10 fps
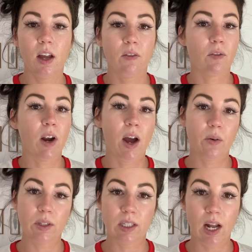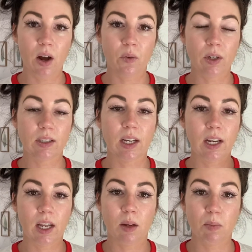for hours and hours and
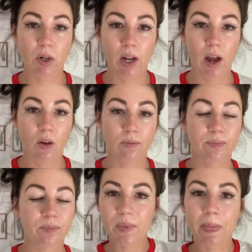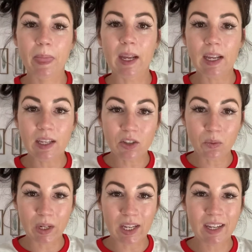getting burnt out. Each
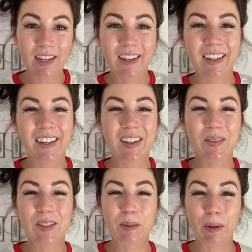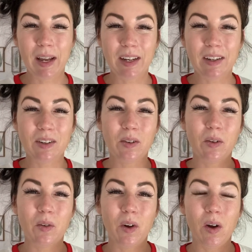week you spend
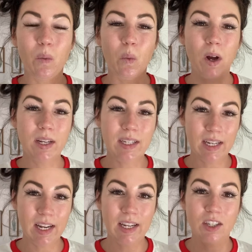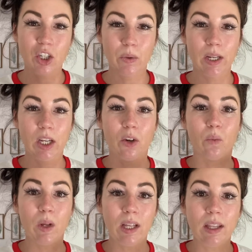one day doing your
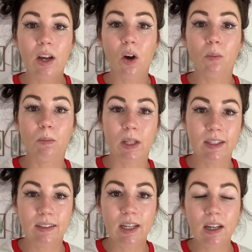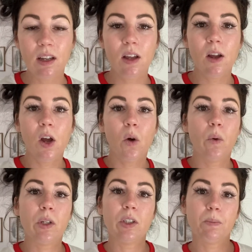weekly home blessing,
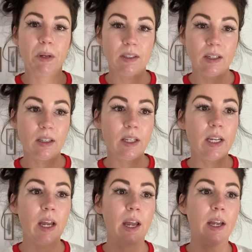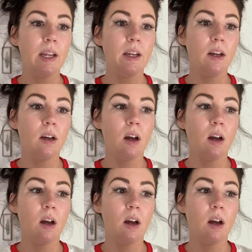which is basically a